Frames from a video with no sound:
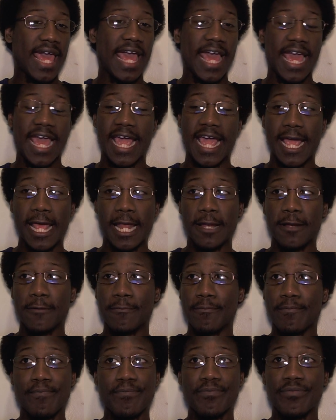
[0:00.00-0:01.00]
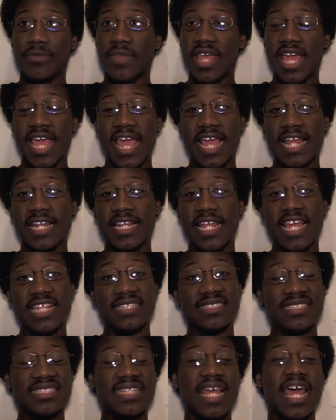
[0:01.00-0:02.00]
and and
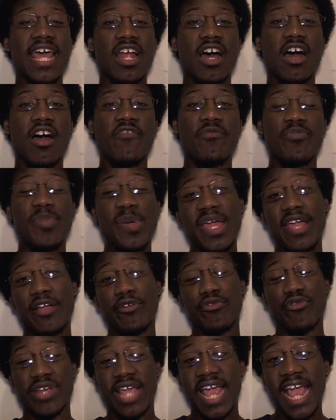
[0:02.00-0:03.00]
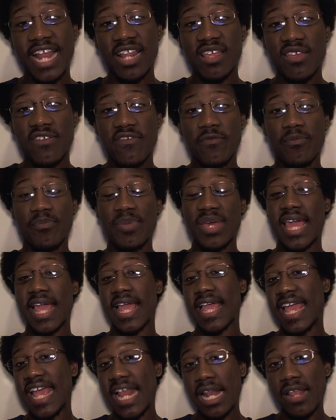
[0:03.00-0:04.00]
instead of being creative
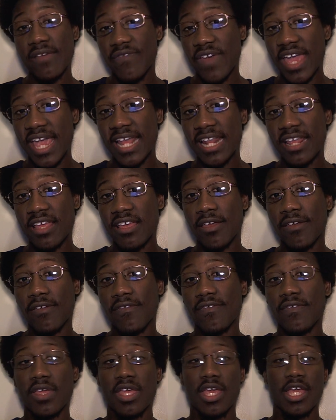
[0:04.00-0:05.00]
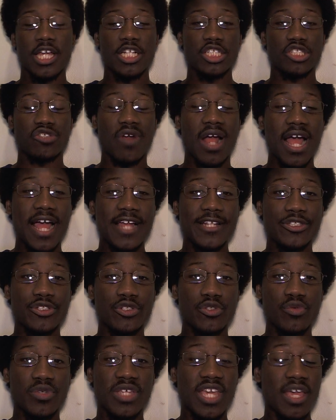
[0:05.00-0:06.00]
being innovative trying
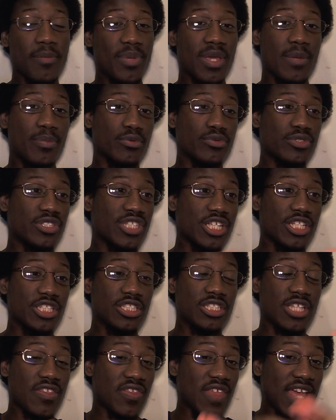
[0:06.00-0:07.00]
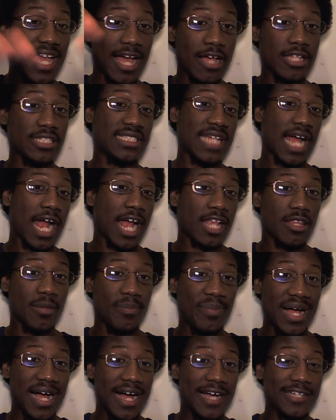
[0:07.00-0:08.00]
to get people to, to think outside the
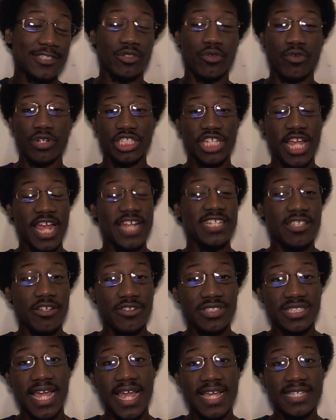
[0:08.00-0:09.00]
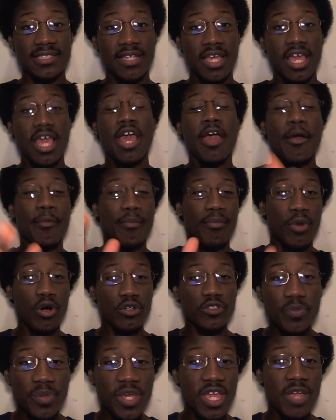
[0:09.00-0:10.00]
box or change their taste,
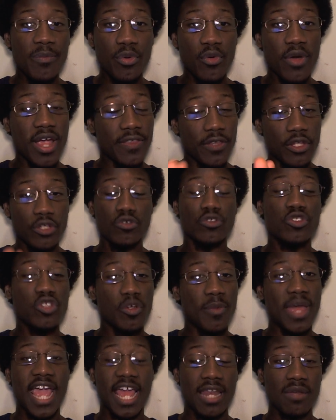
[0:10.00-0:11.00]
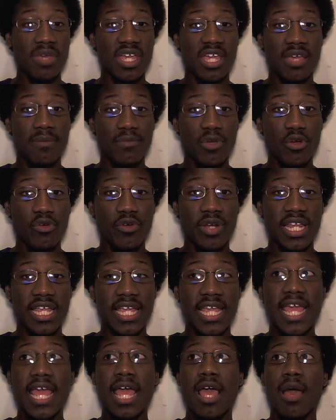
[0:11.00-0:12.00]
most people in the YouTube anime
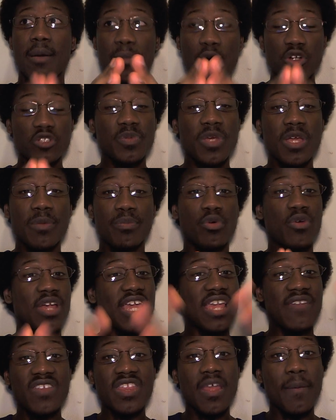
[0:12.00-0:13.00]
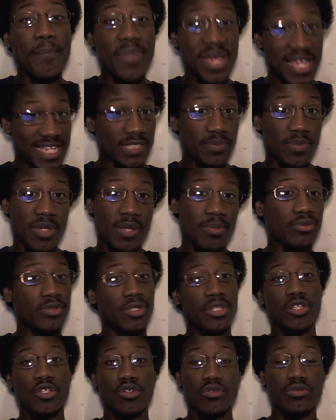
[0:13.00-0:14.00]
community, most people, even the biggest people
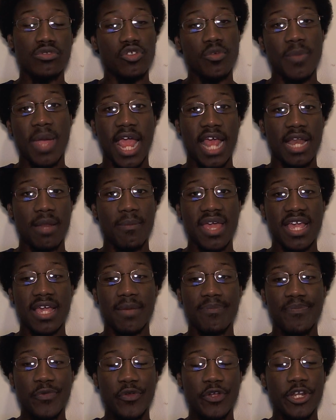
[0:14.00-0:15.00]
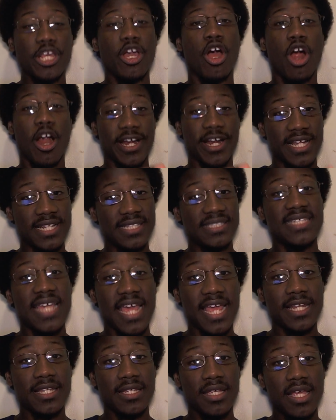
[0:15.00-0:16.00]
in the YouTube anime community, are
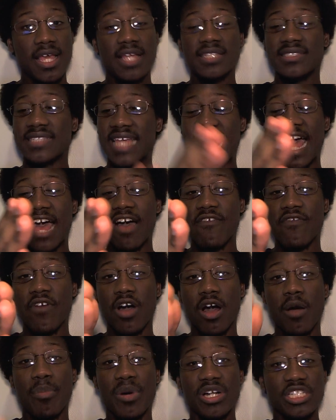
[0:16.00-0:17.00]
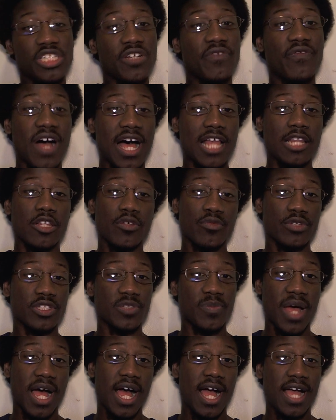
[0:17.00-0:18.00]
content to have a bunch of followers
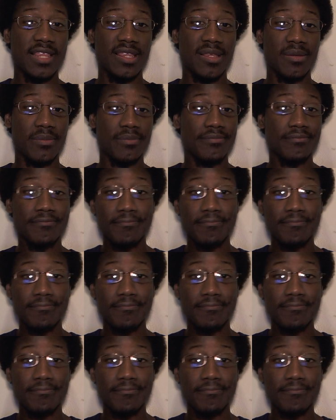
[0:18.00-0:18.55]
behind them.